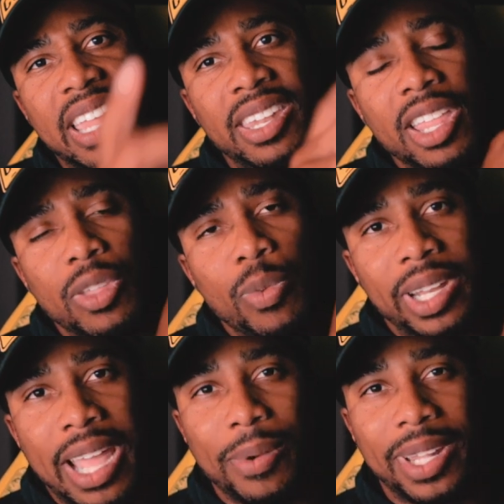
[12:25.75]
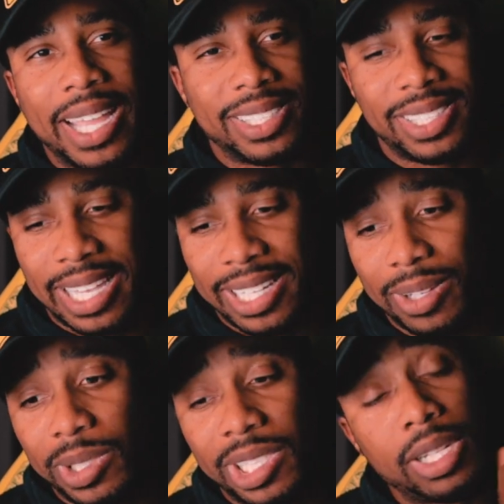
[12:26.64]
Another one I would like to say,
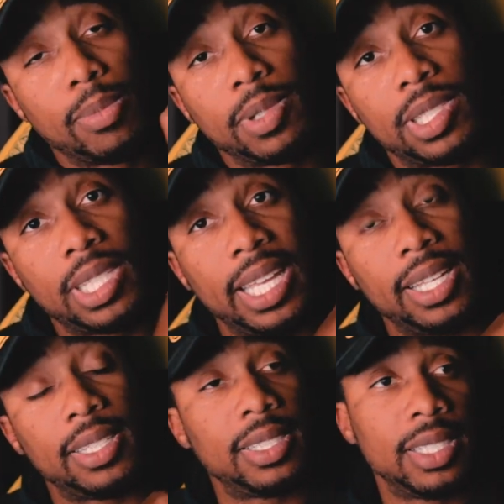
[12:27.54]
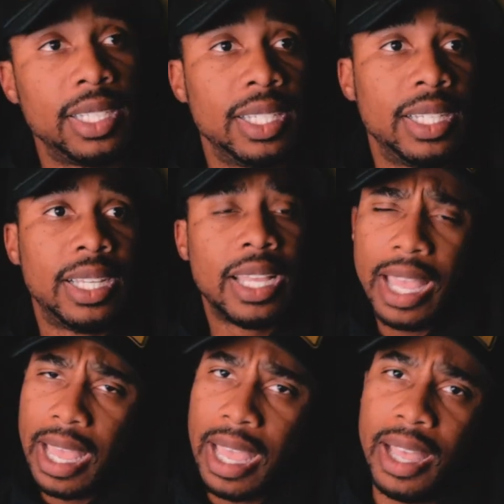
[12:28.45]
which is number 6.
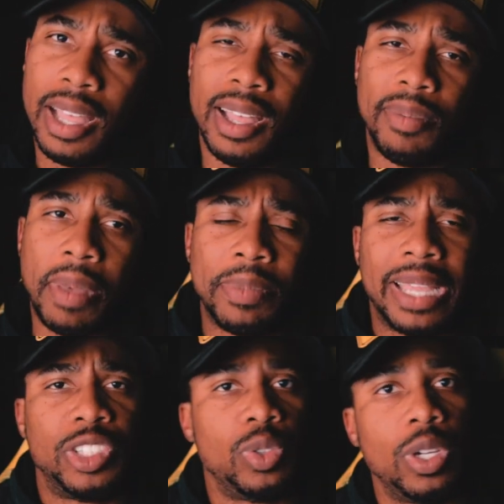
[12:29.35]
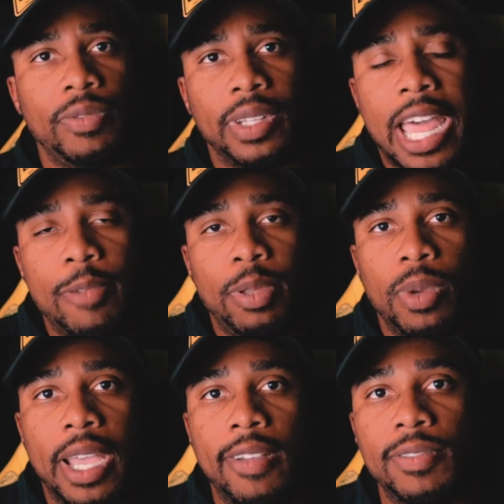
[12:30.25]
I'm not sure if a lot of
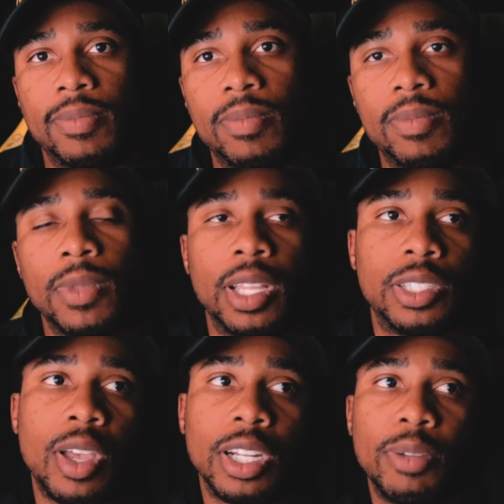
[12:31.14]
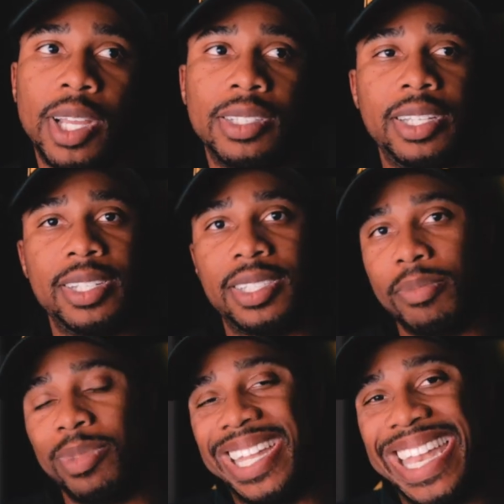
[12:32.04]
people have talked about this,
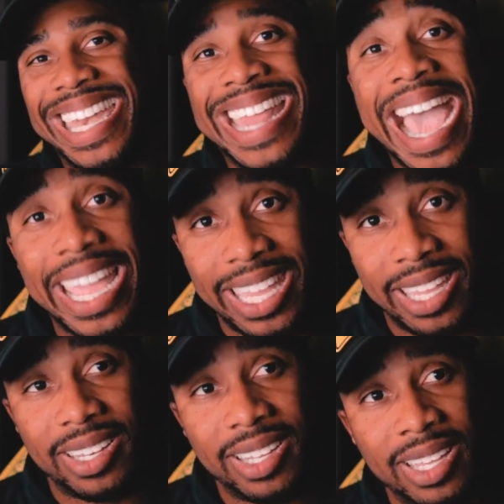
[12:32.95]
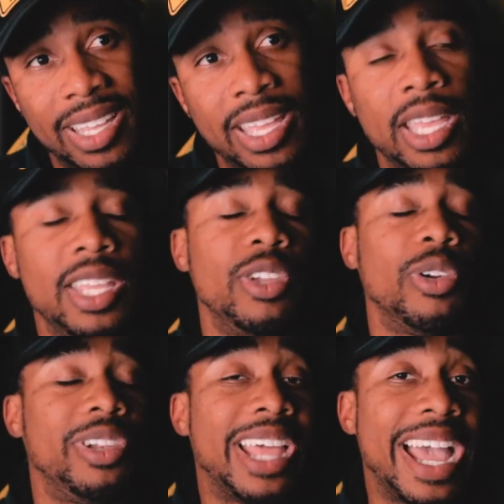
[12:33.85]
but diet.
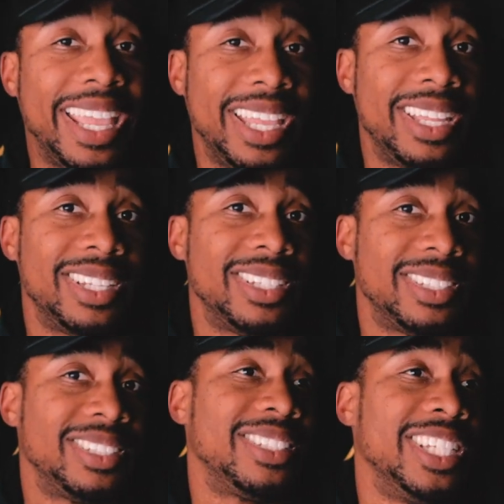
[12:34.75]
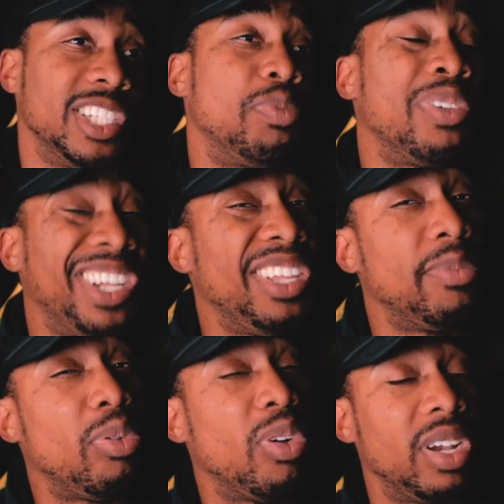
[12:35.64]
Your diet is pretty
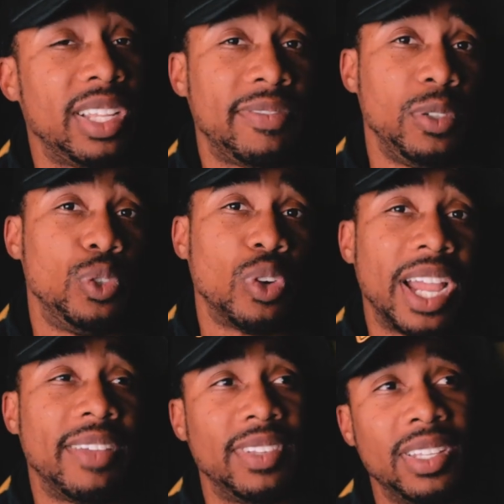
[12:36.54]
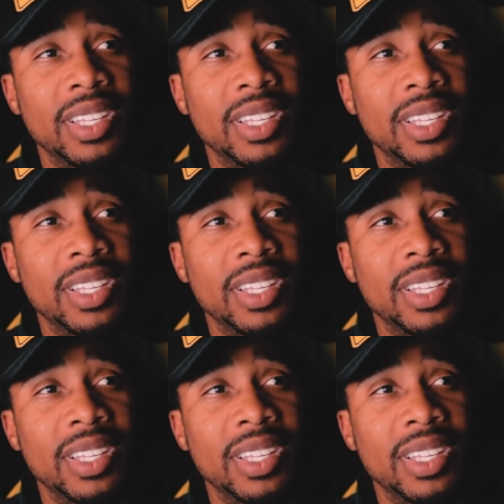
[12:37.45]
important if you're driving.